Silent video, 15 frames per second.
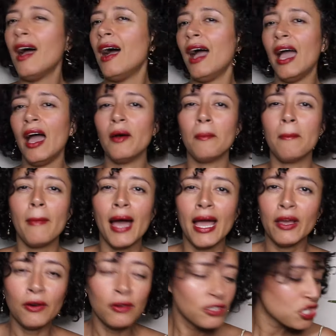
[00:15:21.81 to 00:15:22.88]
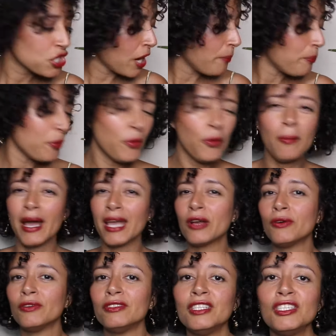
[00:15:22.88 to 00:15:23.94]
I have my own shampoo, my
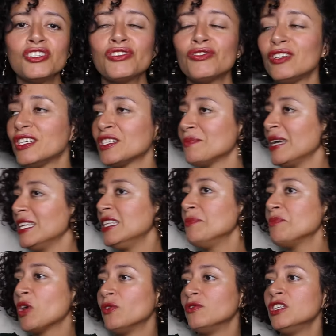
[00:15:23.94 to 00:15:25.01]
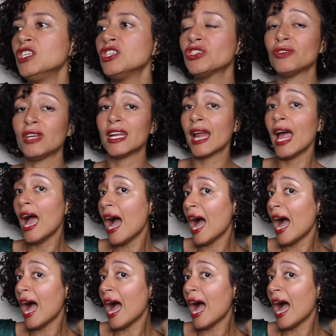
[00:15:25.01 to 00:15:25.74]
conditioners, my deep conditioner.